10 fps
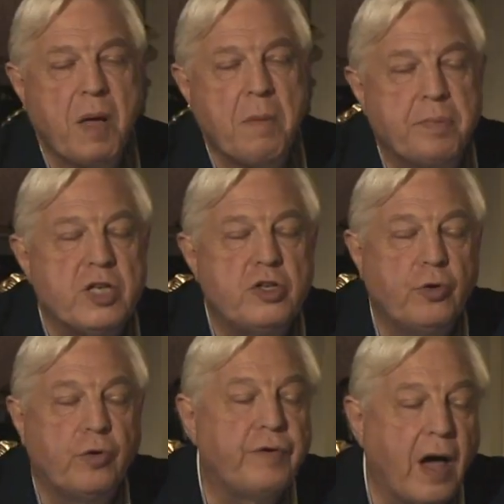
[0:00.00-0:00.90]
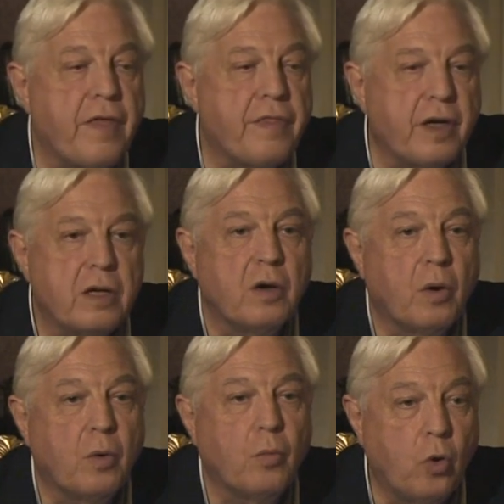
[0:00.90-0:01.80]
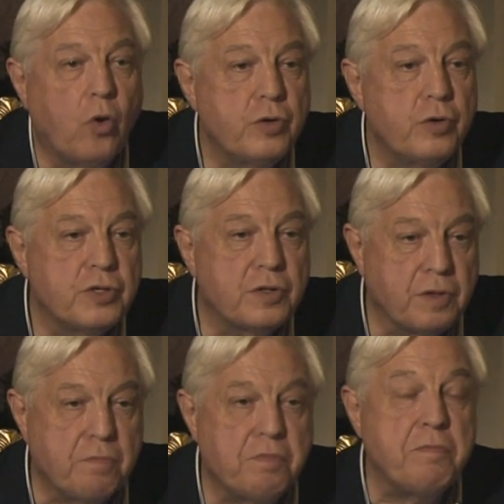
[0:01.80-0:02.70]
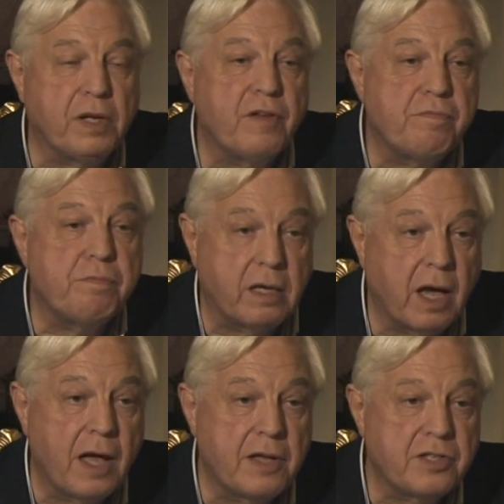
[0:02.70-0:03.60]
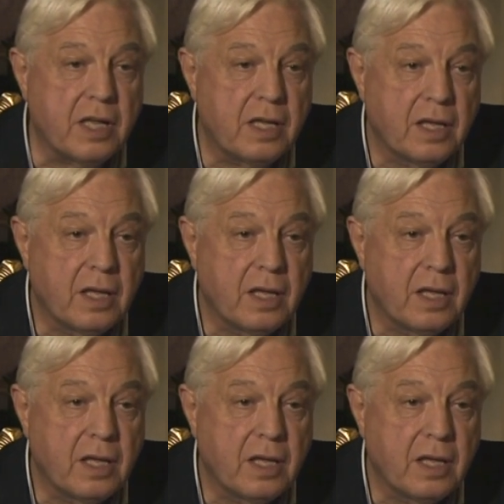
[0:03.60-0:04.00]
But your father warned the people of Benghazi